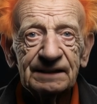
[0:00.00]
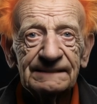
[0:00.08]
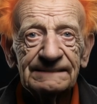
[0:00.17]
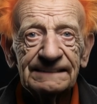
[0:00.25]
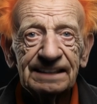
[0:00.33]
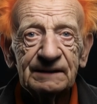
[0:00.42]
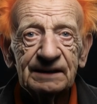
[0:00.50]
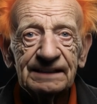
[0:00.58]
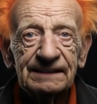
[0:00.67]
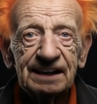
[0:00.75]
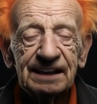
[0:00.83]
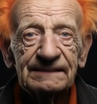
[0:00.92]
considering
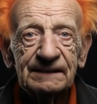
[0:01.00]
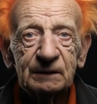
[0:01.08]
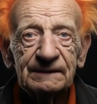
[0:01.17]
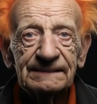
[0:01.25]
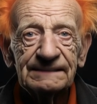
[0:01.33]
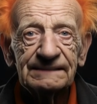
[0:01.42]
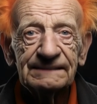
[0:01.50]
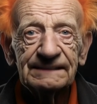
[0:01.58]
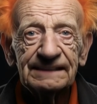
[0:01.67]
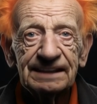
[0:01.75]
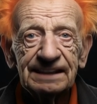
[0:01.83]
the consequences.